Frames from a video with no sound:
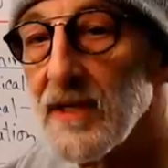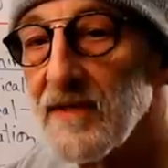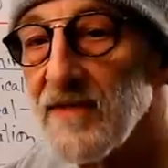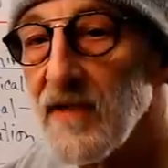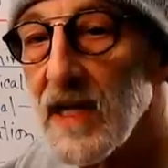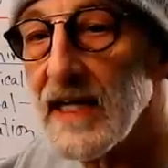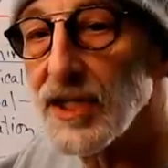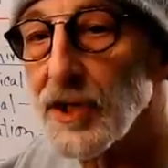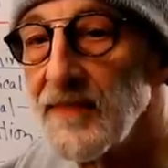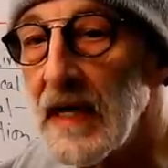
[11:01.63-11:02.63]
in
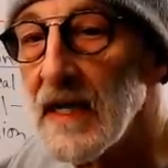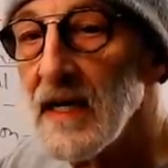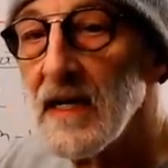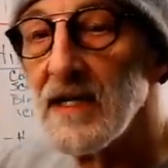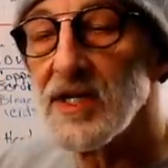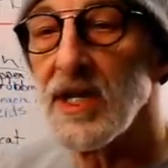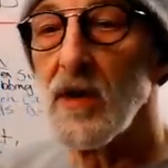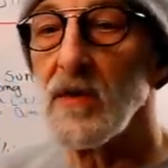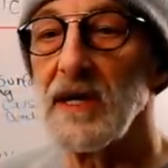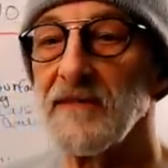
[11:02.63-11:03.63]
flesh.
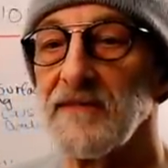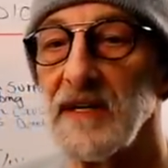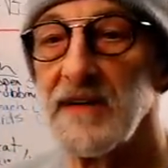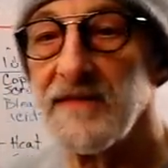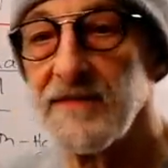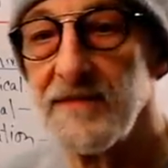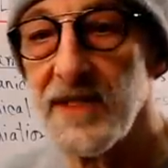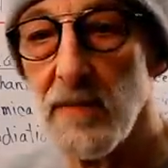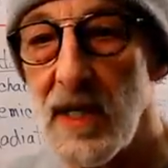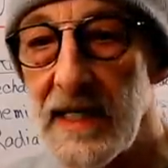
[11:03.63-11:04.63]
So if
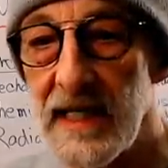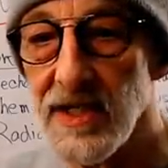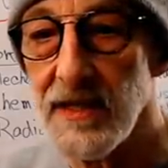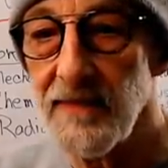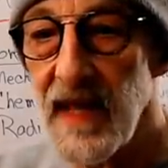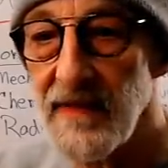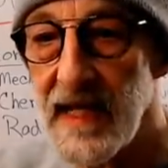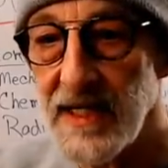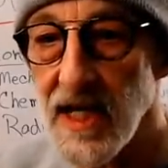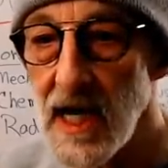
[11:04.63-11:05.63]
someone gets it and
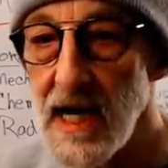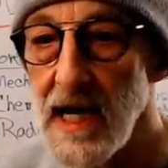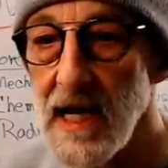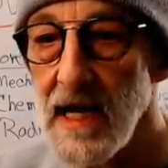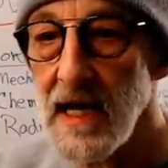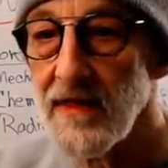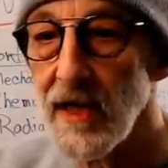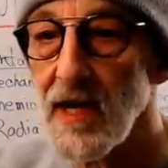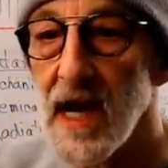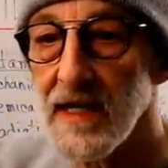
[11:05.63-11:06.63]
they die and
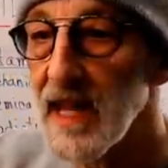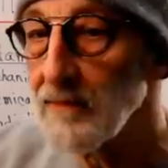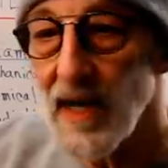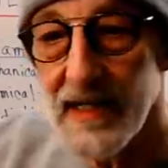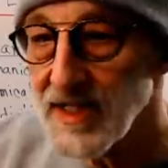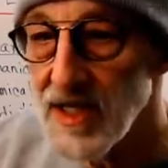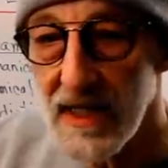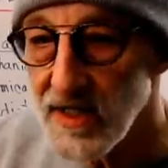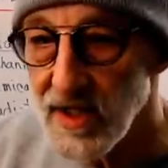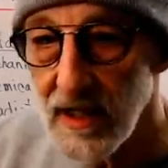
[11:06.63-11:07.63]
that body's
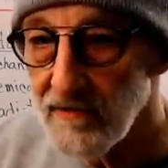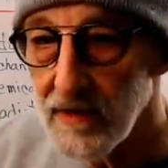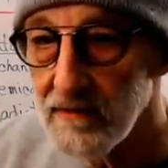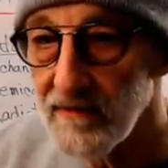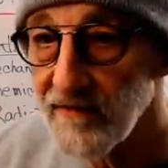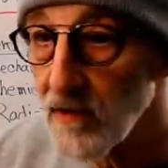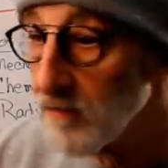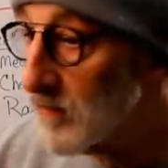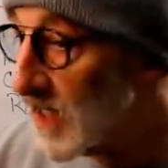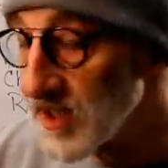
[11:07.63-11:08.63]
not discovered for
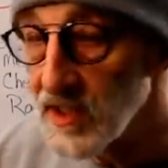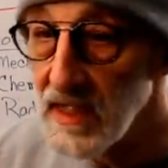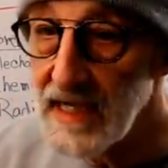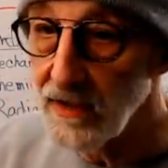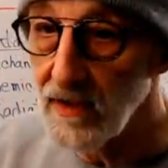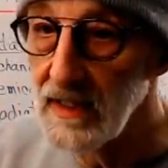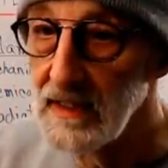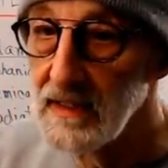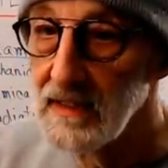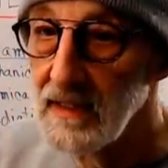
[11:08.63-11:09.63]
months later,
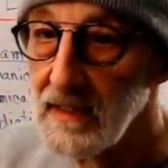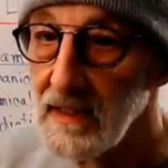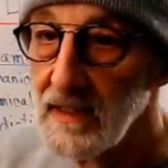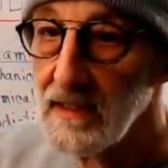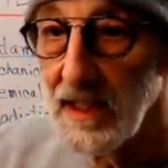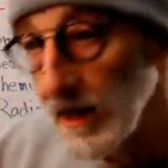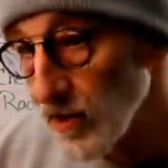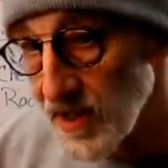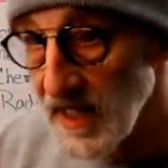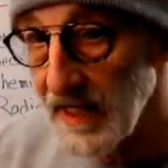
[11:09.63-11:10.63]

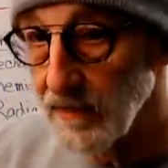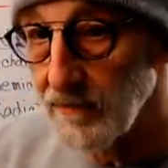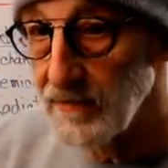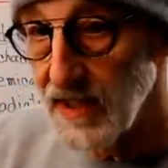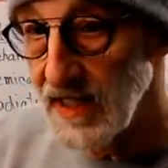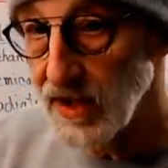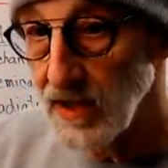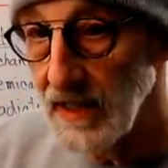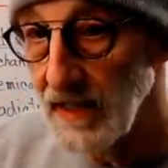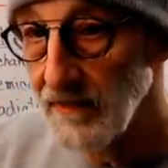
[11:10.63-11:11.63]
years later
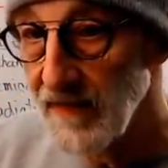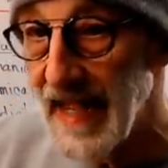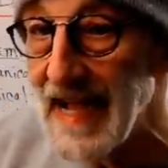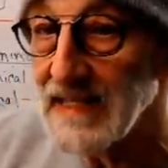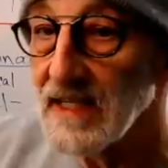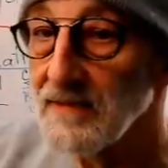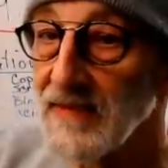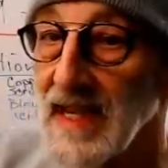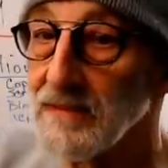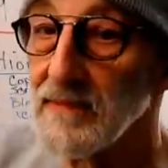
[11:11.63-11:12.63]
potentially, that
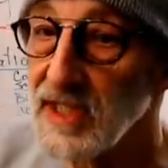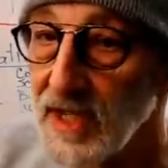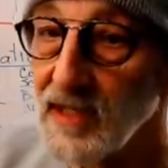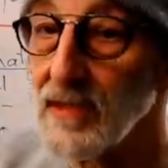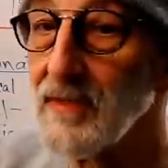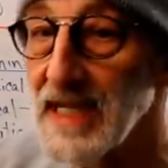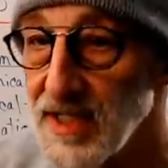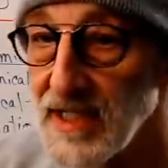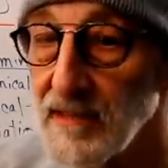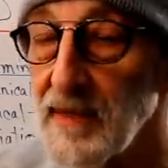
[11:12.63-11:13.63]
material may
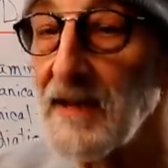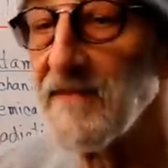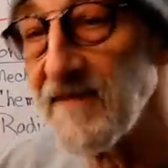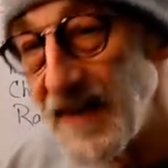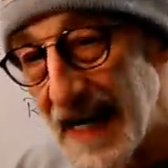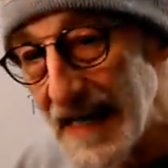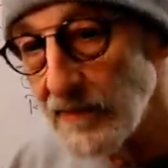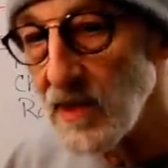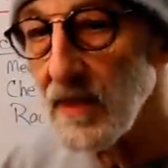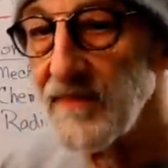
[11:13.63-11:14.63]
still be
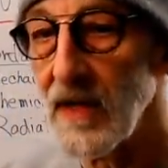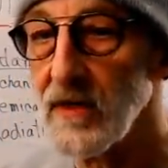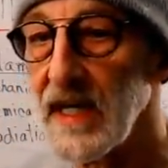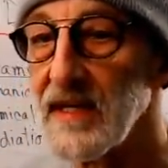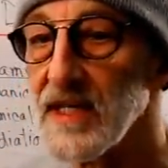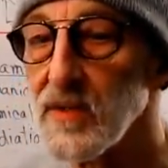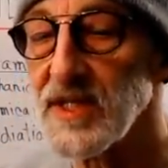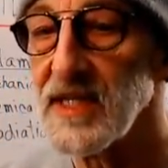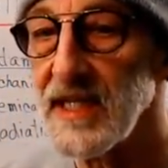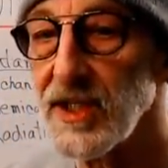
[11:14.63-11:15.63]
viable. Okay, this
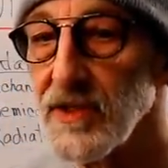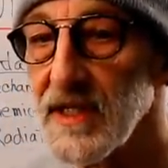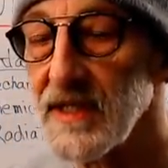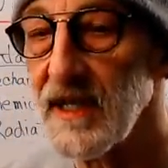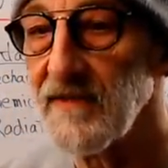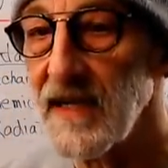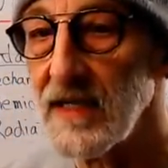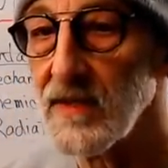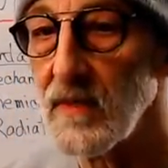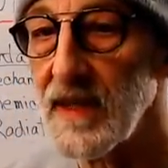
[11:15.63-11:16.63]
was the issue that they
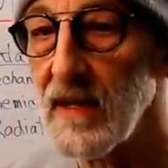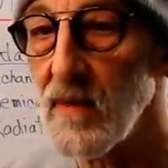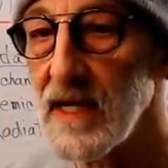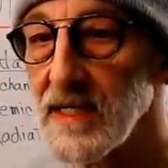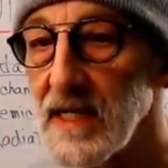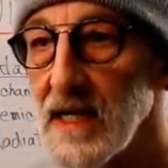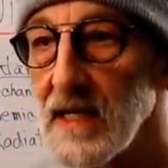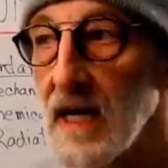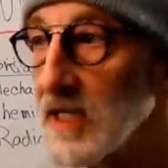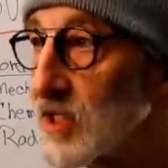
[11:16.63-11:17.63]
found when they went
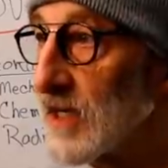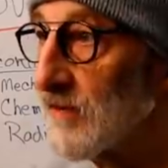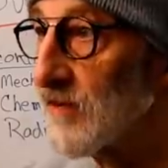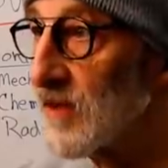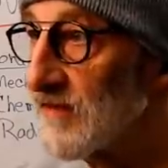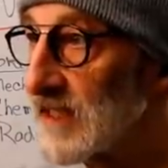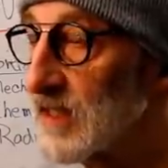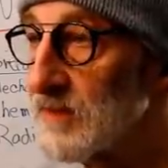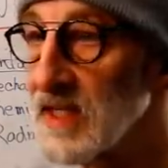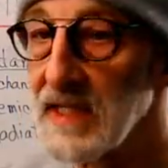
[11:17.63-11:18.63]
hunting for the
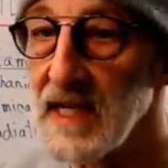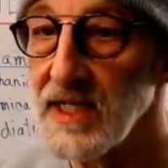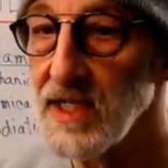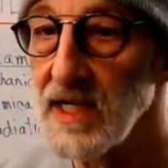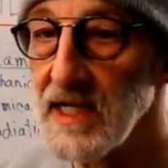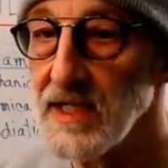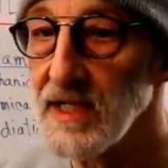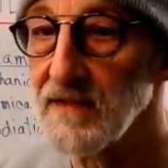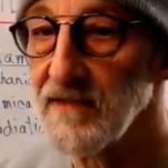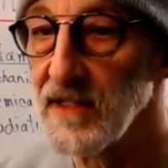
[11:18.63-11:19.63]
victims of the
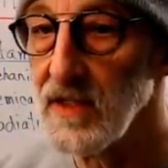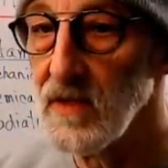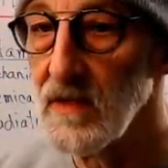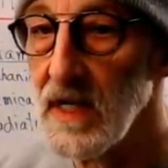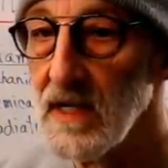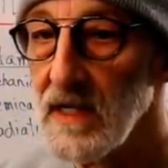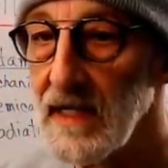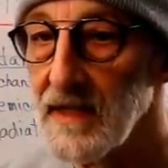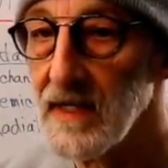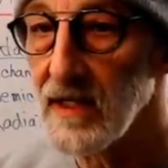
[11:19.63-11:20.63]
1918 flu
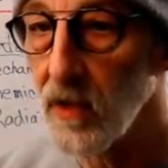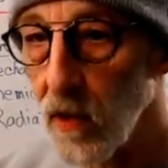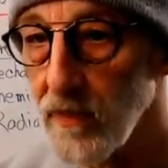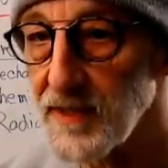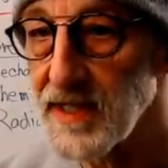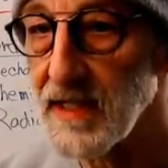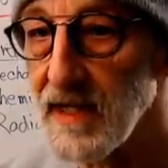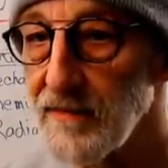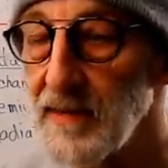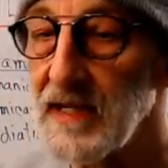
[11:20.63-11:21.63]
in the corpse
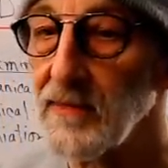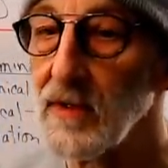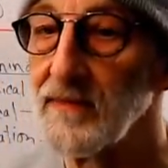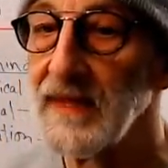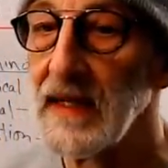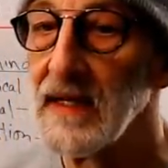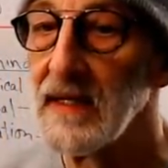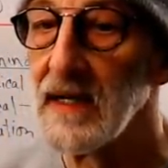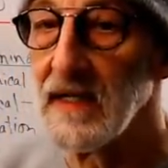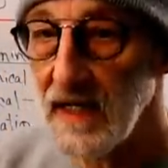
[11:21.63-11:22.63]
of people
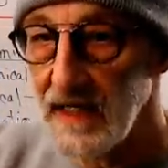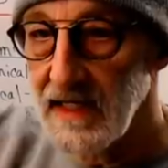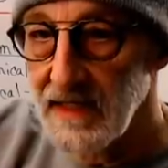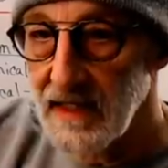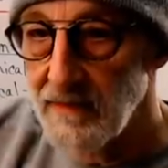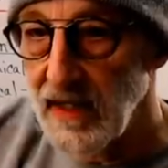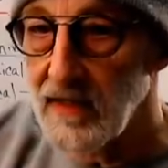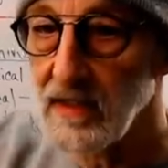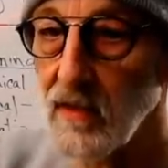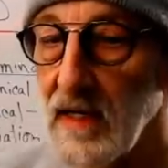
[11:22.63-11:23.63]
in the
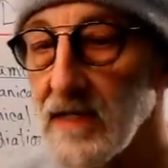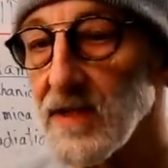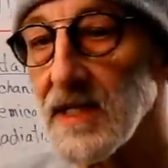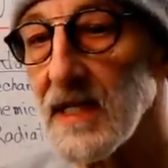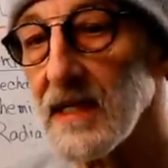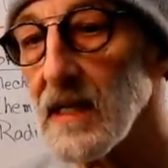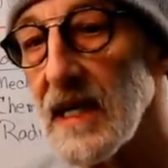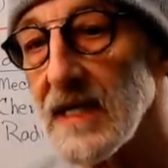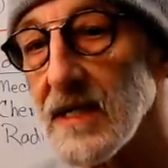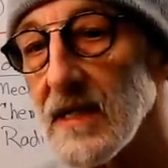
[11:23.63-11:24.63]
burial grounds in
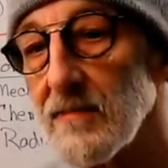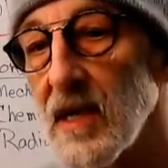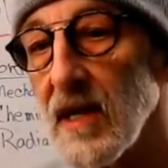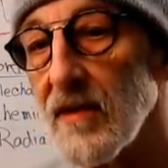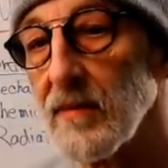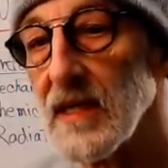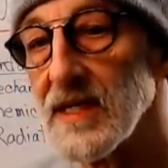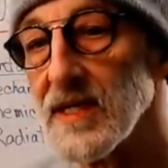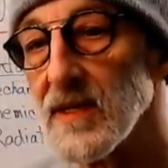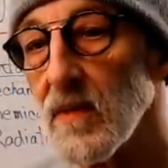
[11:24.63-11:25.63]
Alaska, among other
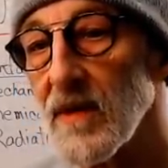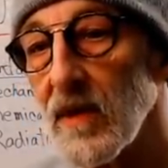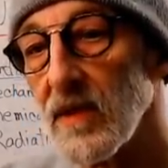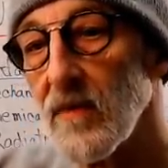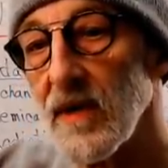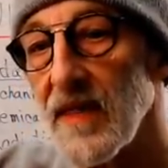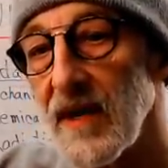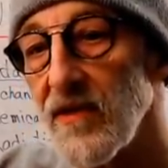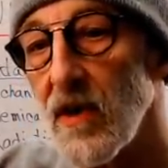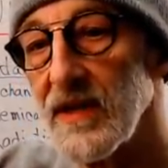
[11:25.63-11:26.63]
places where they
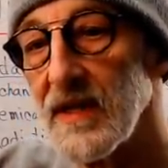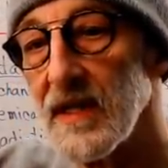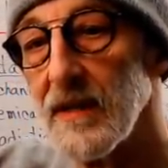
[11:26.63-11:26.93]
thought